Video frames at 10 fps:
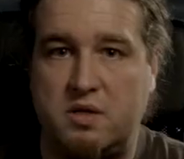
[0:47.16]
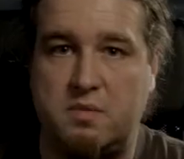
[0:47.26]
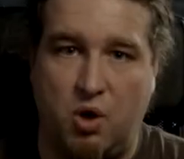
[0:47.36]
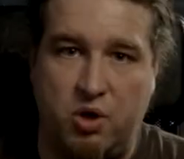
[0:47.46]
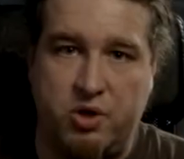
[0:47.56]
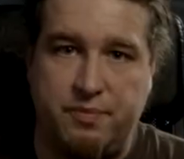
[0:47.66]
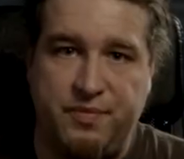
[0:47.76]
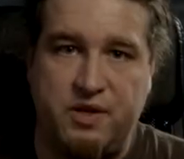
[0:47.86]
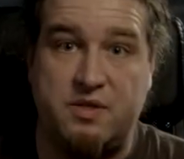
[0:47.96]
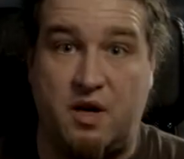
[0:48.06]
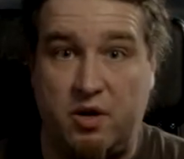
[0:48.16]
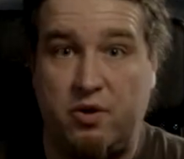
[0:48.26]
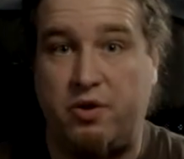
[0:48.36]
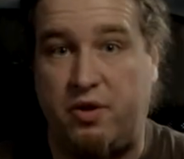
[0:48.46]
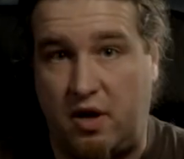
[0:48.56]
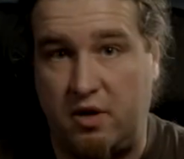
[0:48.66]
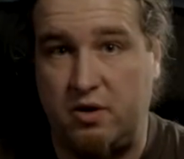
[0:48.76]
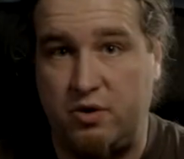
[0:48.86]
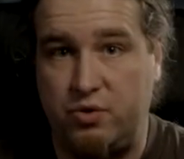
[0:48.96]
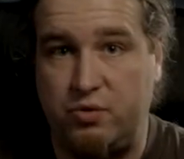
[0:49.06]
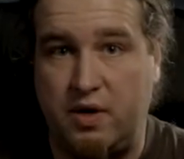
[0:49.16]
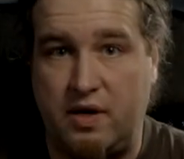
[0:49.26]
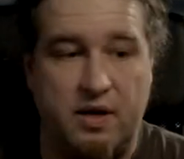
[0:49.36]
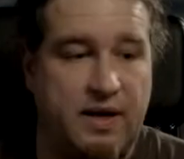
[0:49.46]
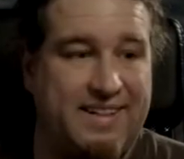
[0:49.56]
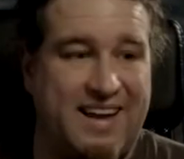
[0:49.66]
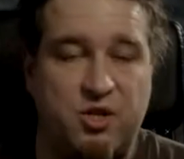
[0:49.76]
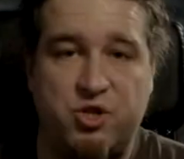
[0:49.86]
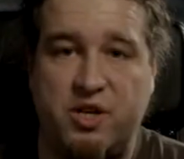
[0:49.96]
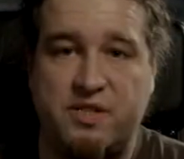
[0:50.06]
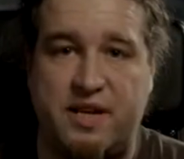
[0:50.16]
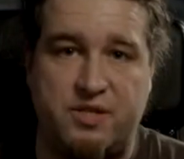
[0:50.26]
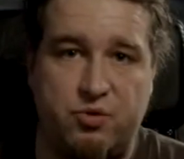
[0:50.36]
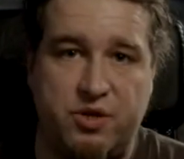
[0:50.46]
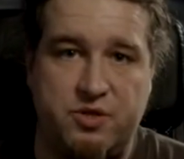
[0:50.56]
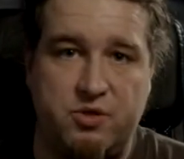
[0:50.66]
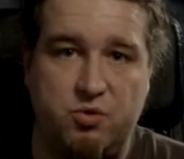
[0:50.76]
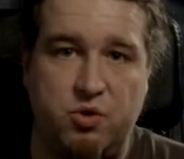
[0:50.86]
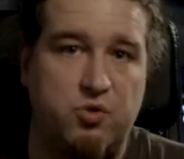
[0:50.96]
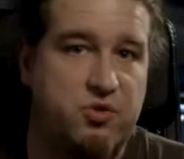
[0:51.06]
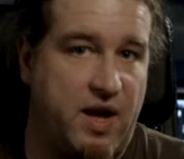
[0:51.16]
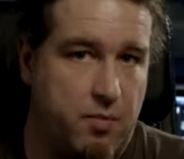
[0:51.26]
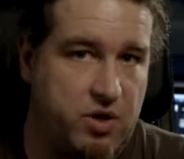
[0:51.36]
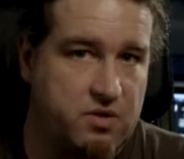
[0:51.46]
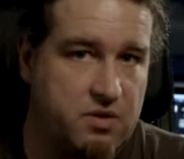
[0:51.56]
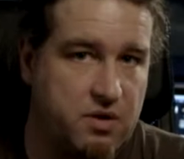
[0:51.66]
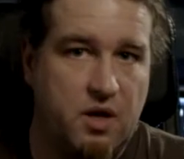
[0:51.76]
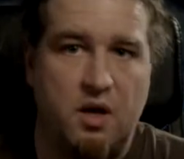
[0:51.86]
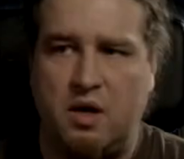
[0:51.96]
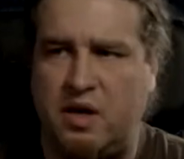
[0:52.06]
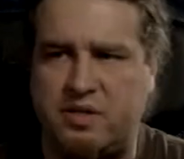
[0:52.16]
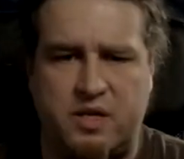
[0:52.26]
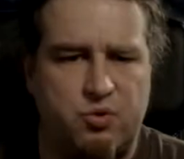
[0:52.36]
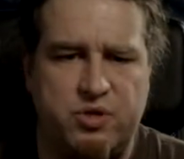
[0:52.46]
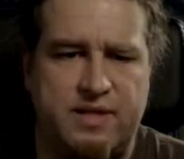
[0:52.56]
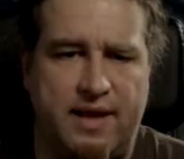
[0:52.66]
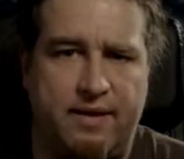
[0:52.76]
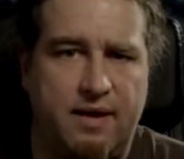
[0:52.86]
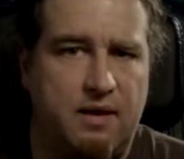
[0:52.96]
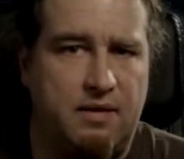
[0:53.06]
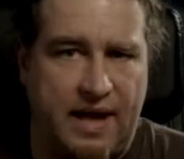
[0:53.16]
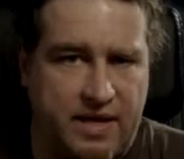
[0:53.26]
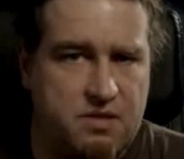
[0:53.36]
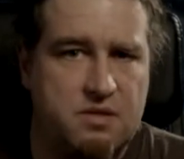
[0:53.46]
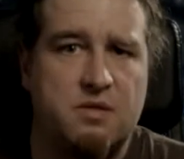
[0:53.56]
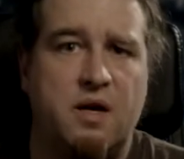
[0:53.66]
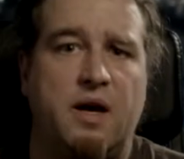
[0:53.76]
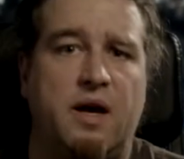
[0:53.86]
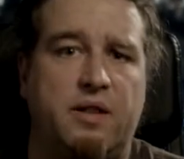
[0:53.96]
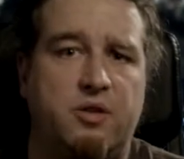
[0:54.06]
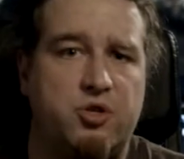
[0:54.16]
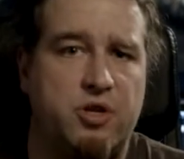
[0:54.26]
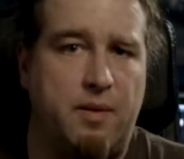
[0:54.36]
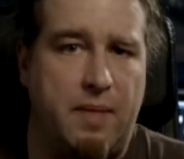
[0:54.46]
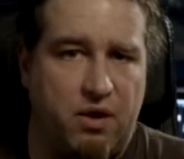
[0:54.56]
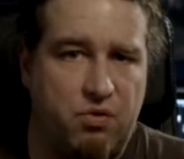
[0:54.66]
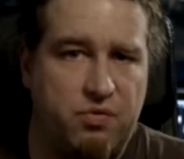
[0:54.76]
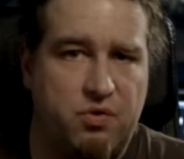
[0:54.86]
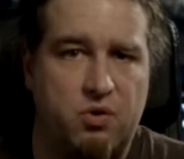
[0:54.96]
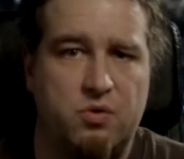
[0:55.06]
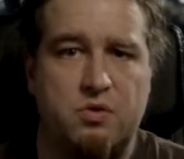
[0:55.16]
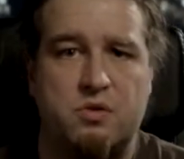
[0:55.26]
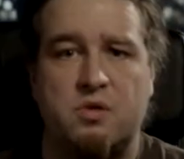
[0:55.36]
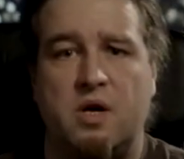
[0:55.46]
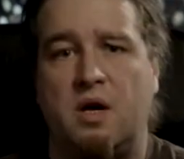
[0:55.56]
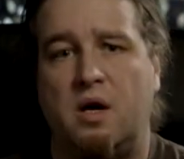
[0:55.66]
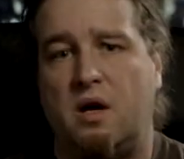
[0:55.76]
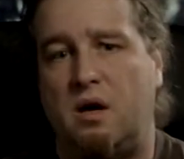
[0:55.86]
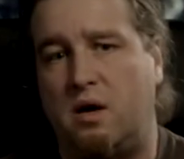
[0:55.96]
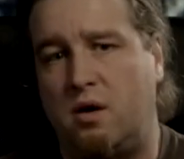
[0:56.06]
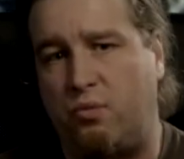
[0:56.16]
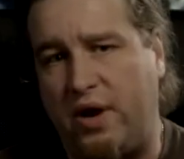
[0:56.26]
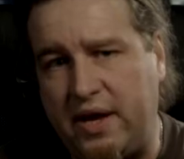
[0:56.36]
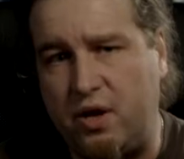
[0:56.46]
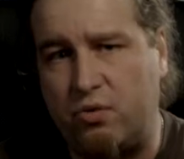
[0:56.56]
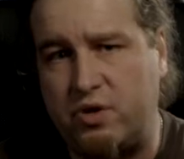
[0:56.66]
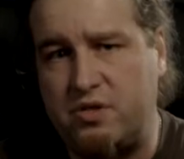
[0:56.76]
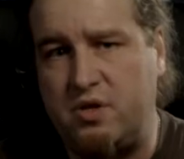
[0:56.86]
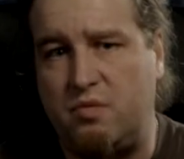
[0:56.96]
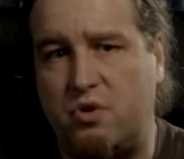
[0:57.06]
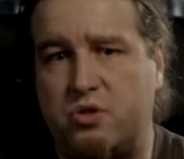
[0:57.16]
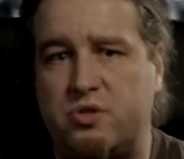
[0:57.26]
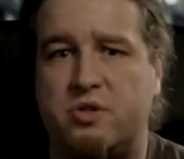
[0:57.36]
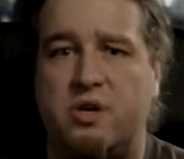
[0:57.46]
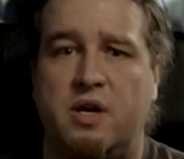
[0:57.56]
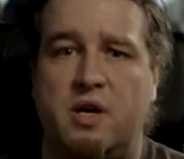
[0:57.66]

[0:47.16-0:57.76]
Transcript: and smaller, it's harder and harder to attach accessories to those cameras. Accessories like lights, additional microphones, radio receivers,